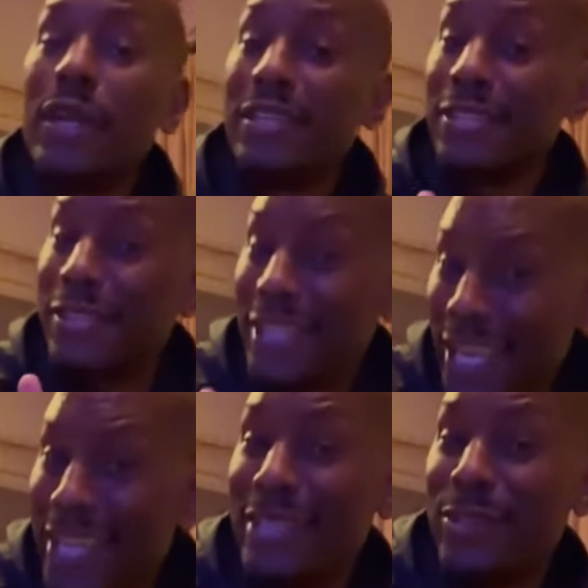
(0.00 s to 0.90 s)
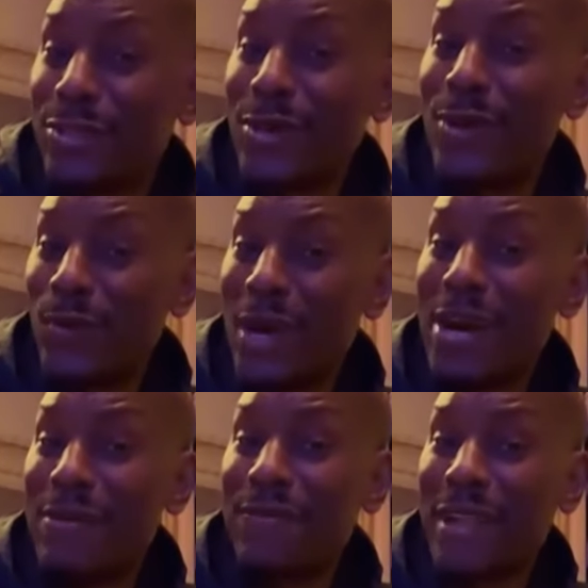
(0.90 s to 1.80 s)
I want to sing the song
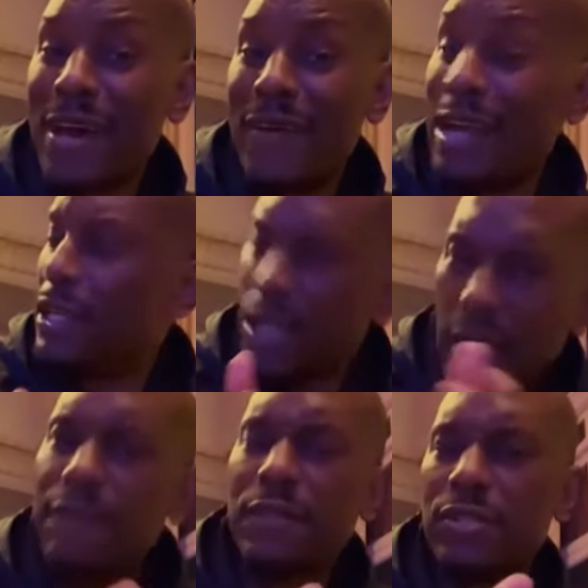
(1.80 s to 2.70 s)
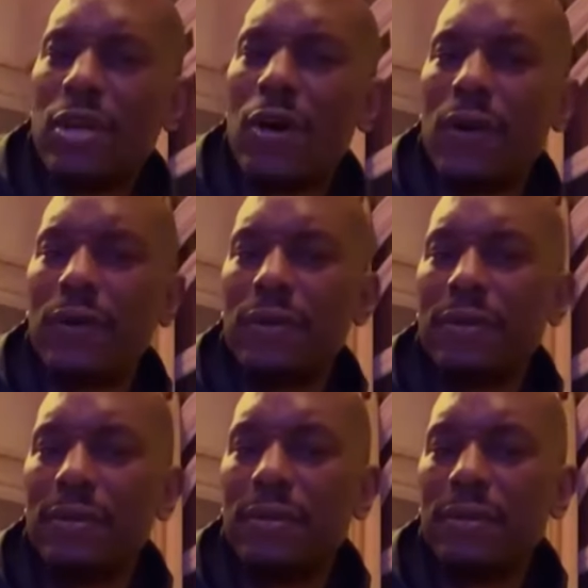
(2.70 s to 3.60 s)
Wildflower. I love the song.
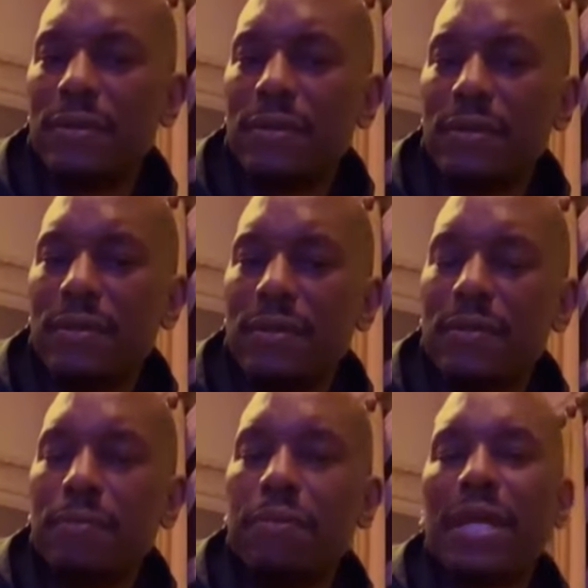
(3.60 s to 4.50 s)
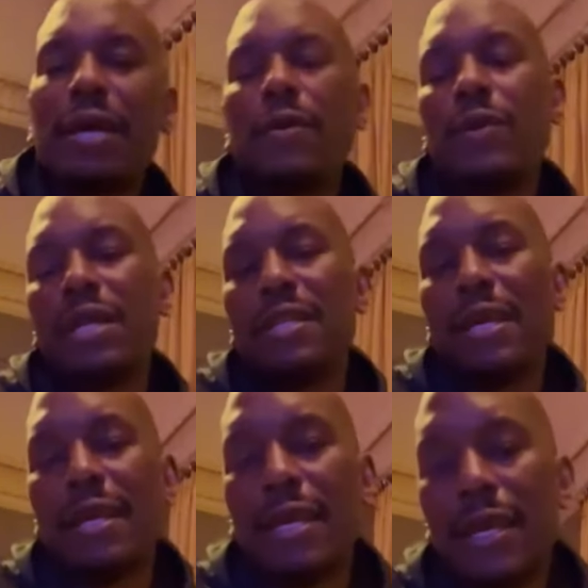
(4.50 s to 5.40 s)
But I don't want
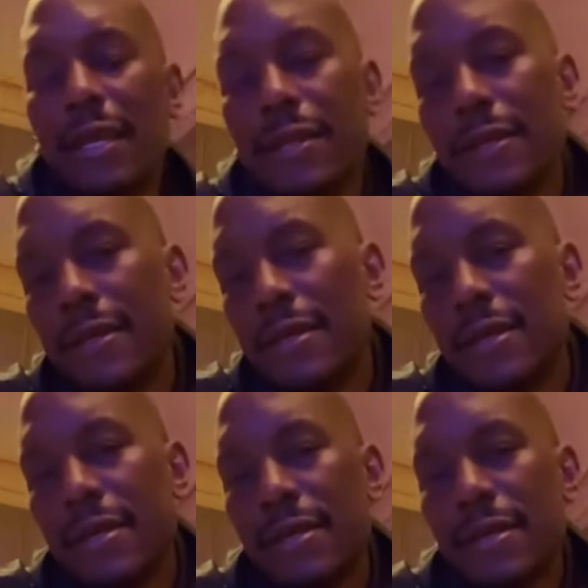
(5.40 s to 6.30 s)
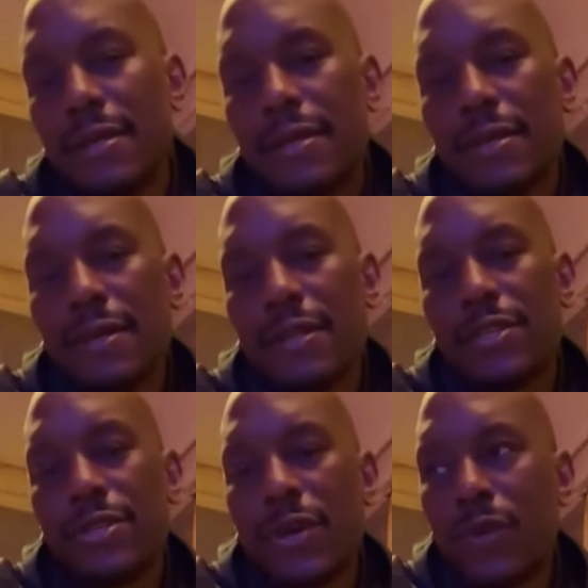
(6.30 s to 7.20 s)
to dedicate
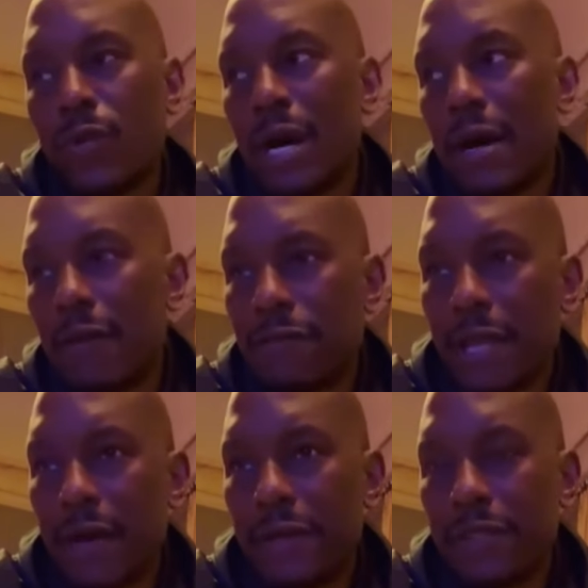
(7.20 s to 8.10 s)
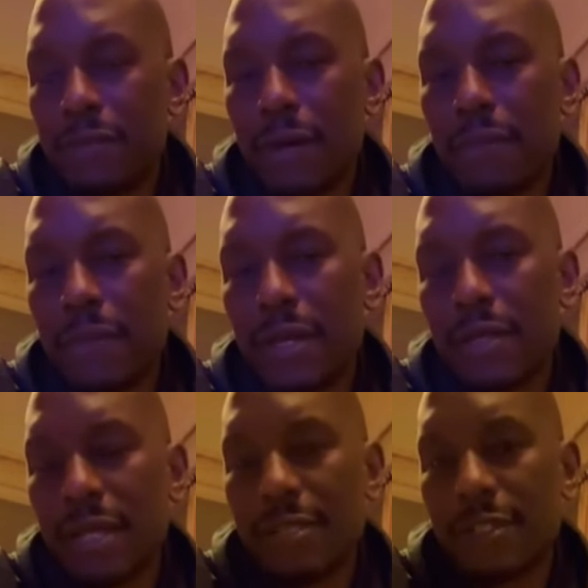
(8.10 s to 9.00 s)
the song Wildflower to my
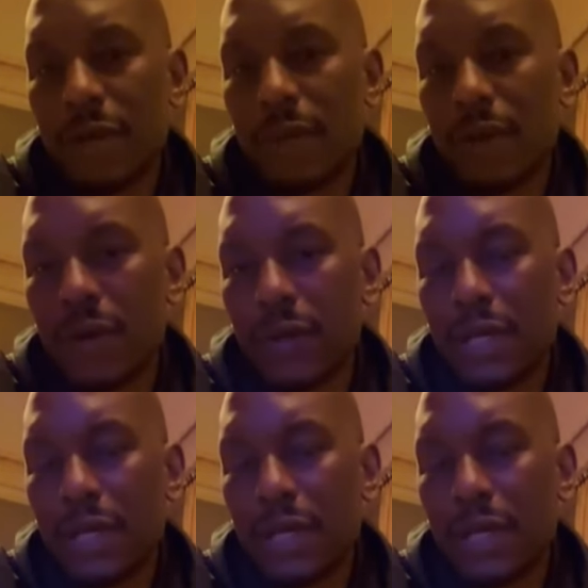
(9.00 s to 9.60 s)
mother that's no